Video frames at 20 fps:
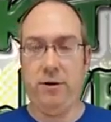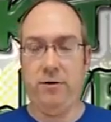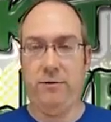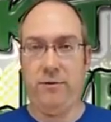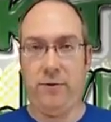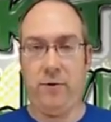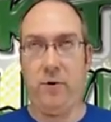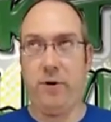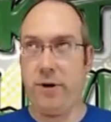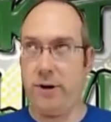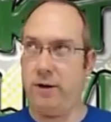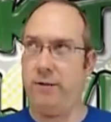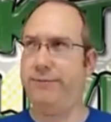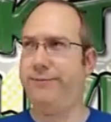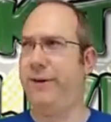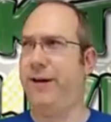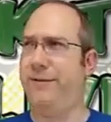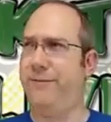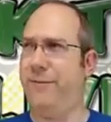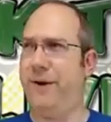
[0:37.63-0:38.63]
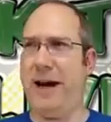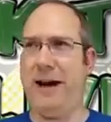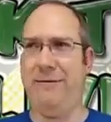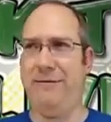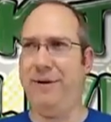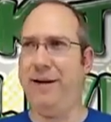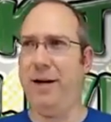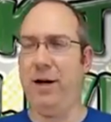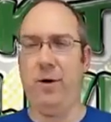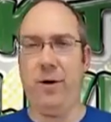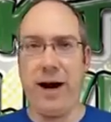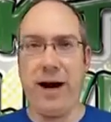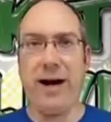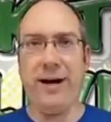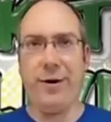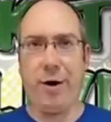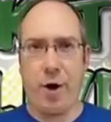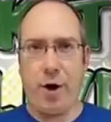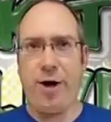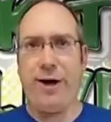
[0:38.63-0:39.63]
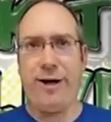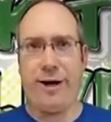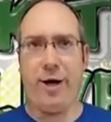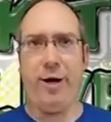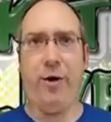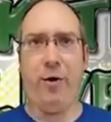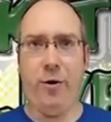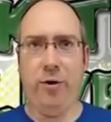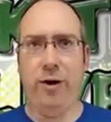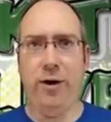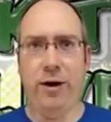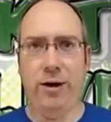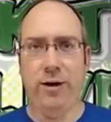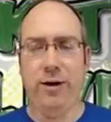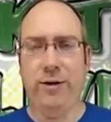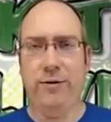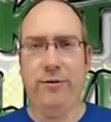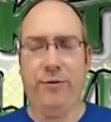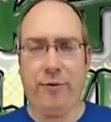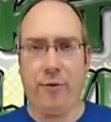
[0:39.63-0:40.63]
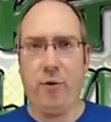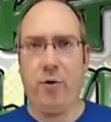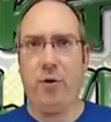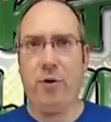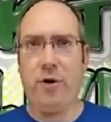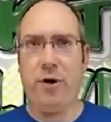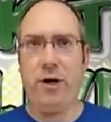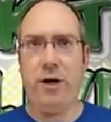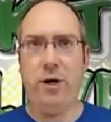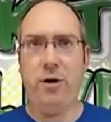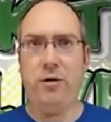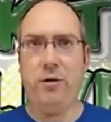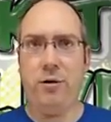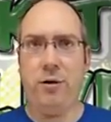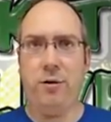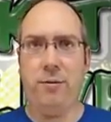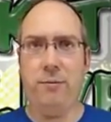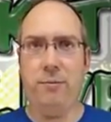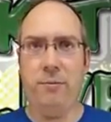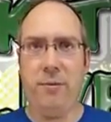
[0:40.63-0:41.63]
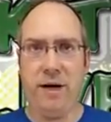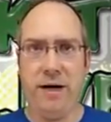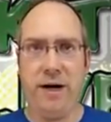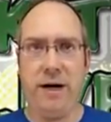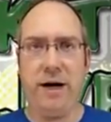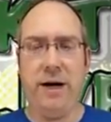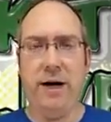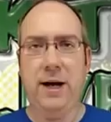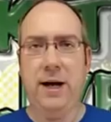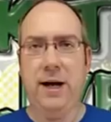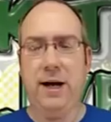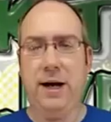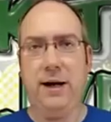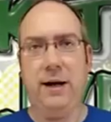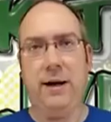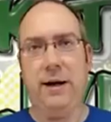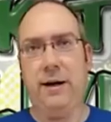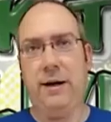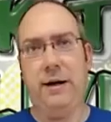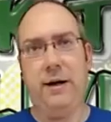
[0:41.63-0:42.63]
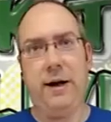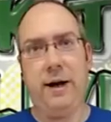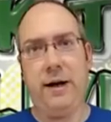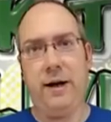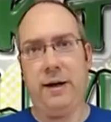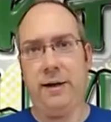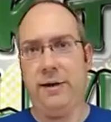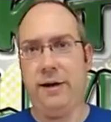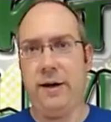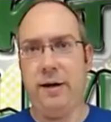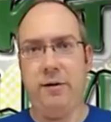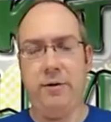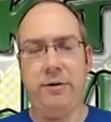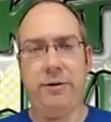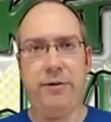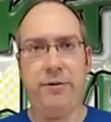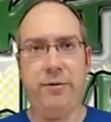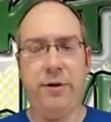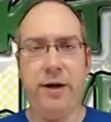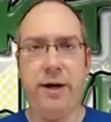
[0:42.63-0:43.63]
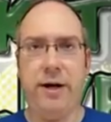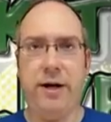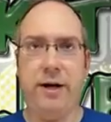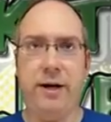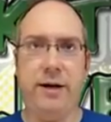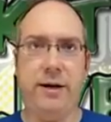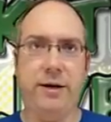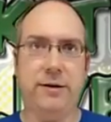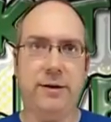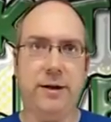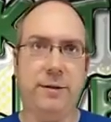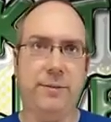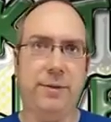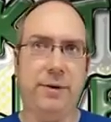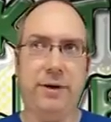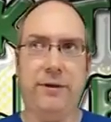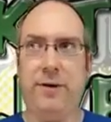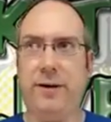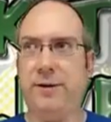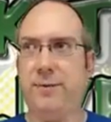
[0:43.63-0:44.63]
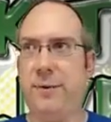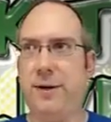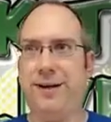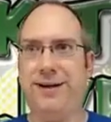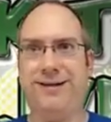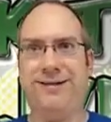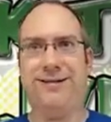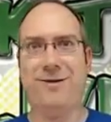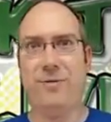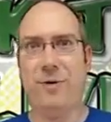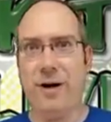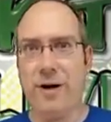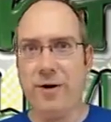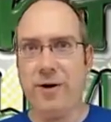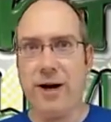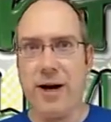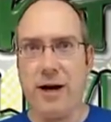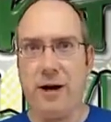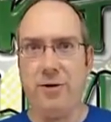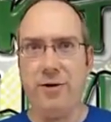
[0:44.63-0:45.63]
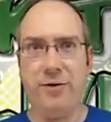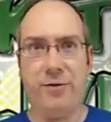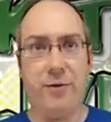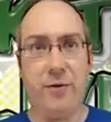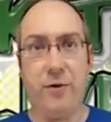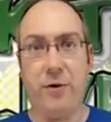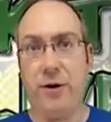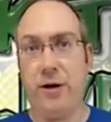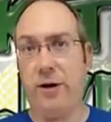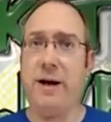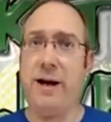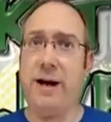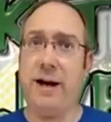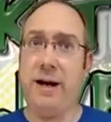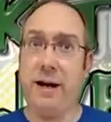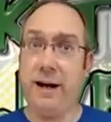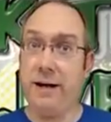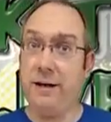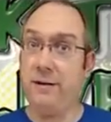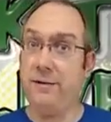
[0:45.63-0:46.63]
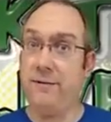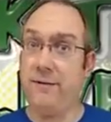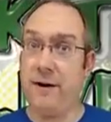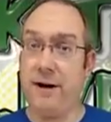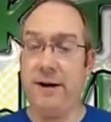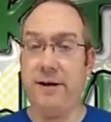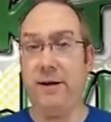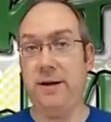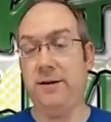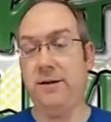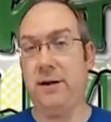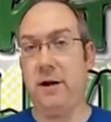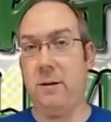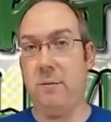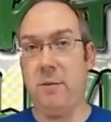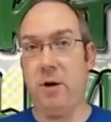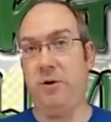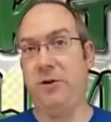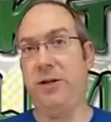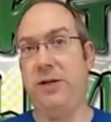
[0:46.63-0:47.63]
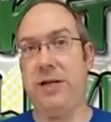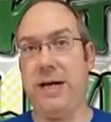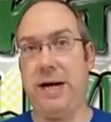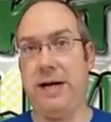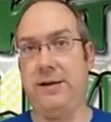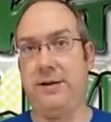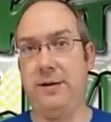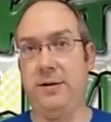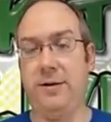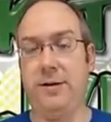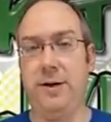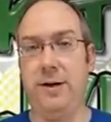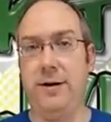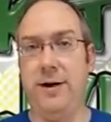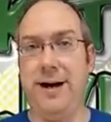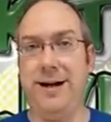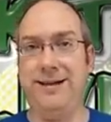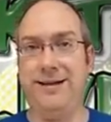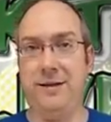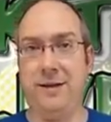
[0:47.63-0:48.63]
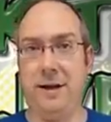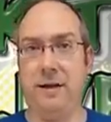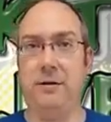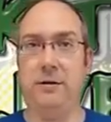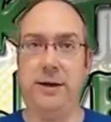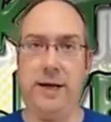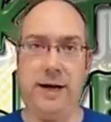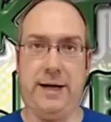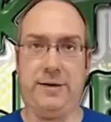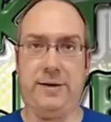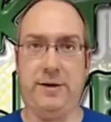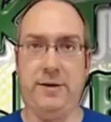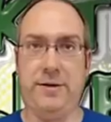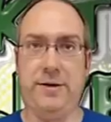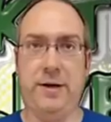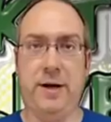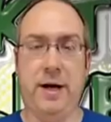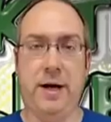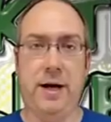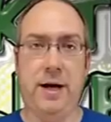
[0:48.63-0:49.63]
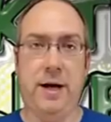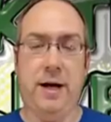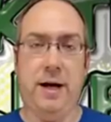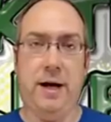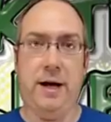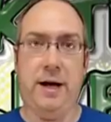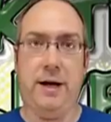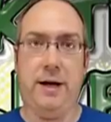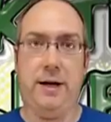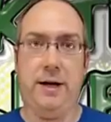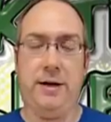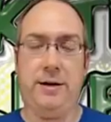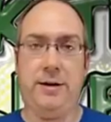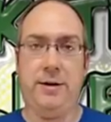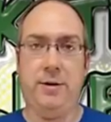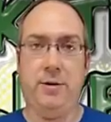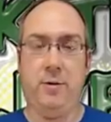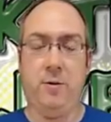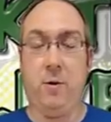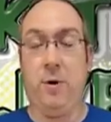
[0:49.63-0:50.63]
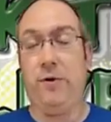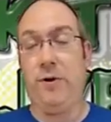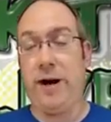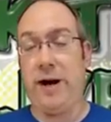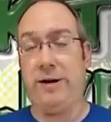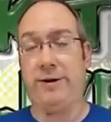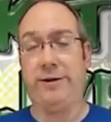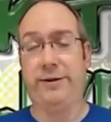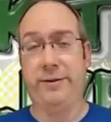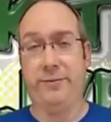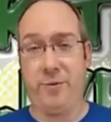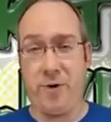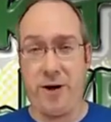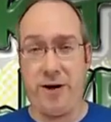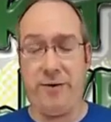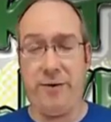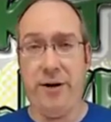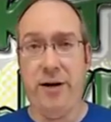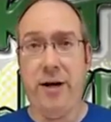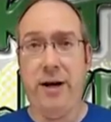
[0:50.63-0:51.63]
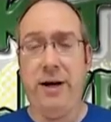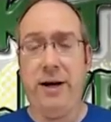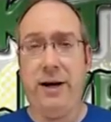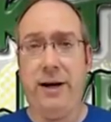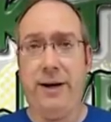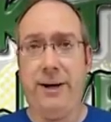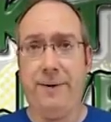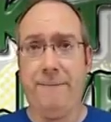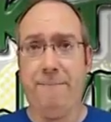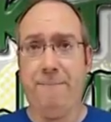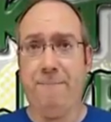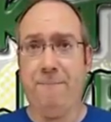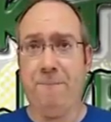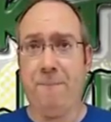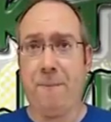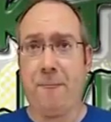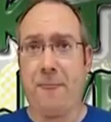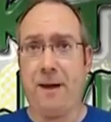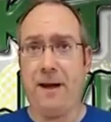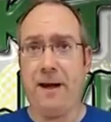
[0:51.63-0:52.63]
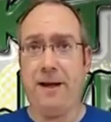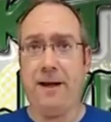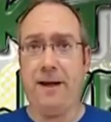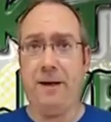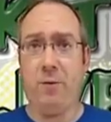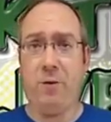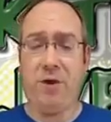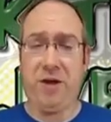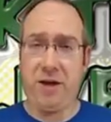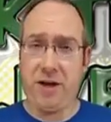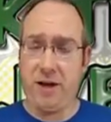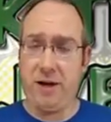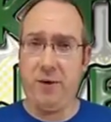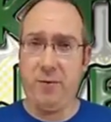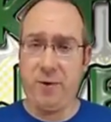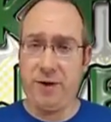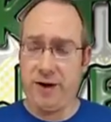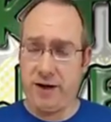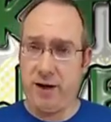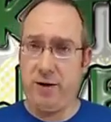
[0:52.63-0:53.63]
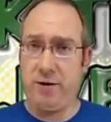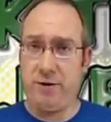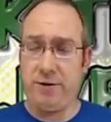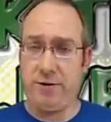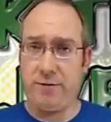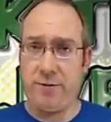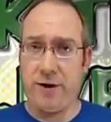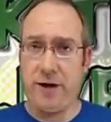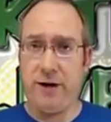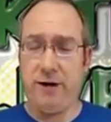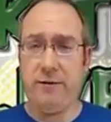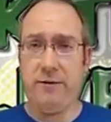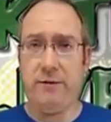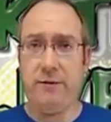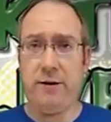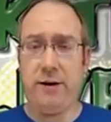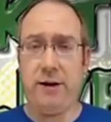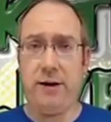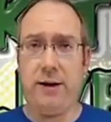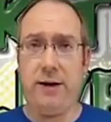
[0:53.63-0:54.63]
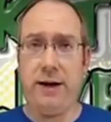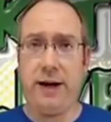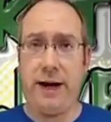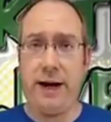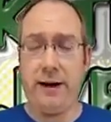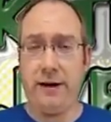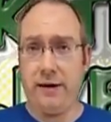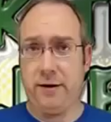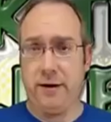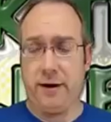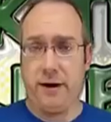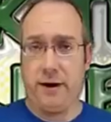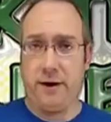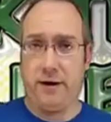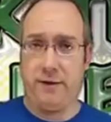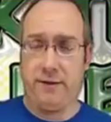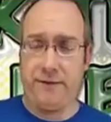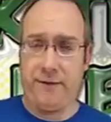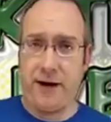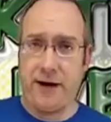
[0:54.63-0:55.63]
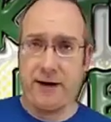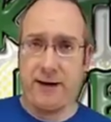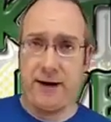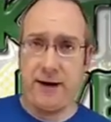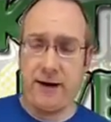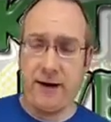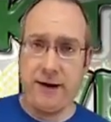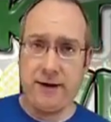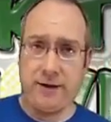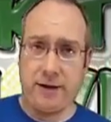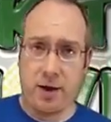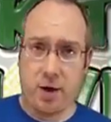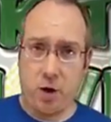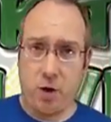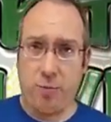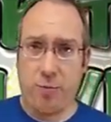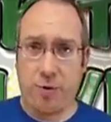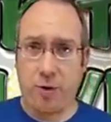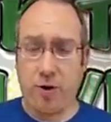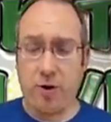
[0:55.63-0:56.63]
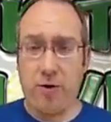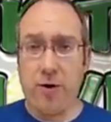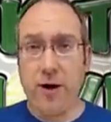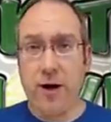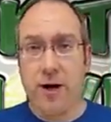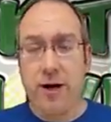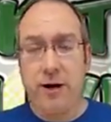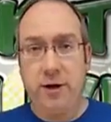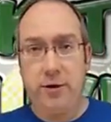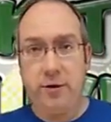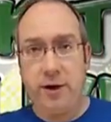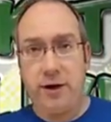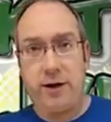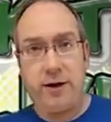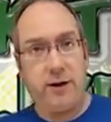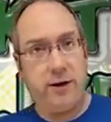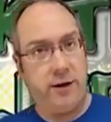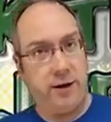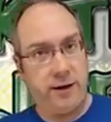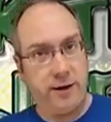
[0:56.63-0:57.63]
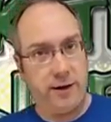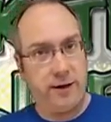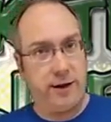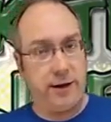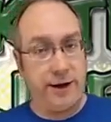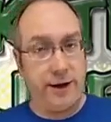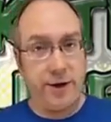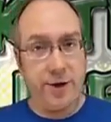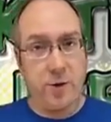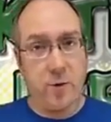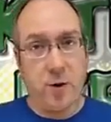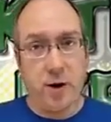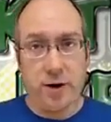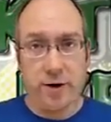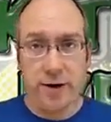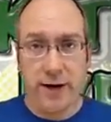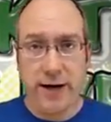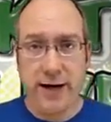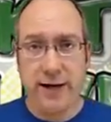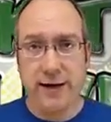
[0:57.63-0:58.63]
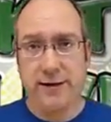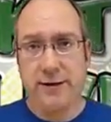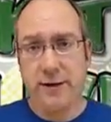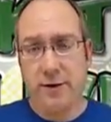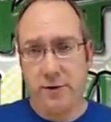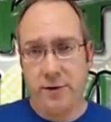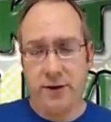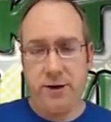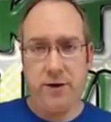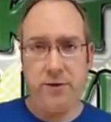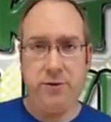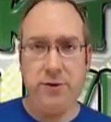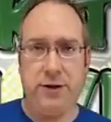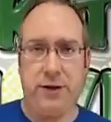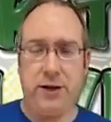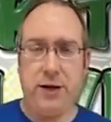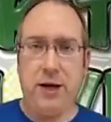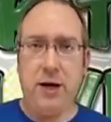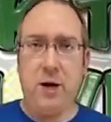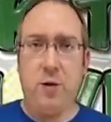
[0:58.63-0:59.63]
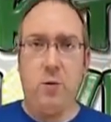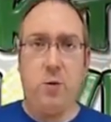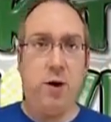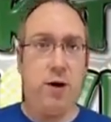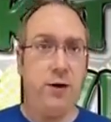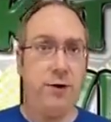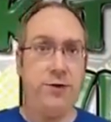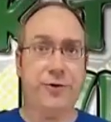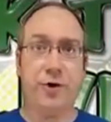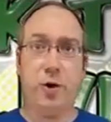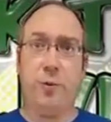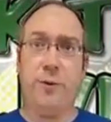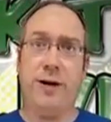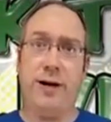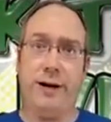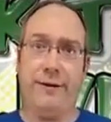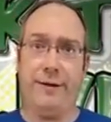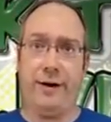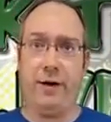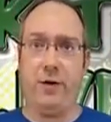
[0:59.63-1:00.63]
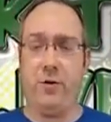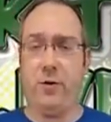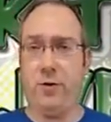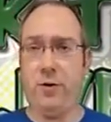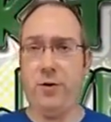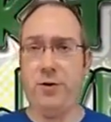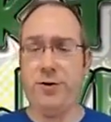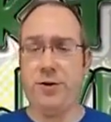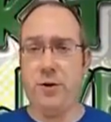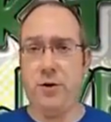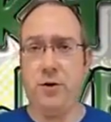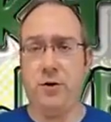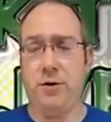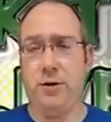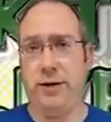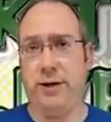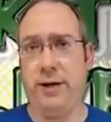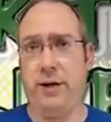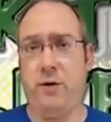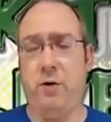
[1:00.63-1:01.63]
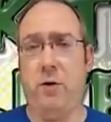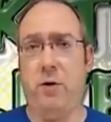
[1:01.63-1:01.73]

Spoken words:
for audio for your money. The Hero 3 is, I believe I spent $300 for it. I like to find things that are multitaskers and are not single taskers, to quote Elton Brown. And with the Hero 3 and the fact that it's a GoPro, you get an underwater case. You can use it while scuba diving or snorkeling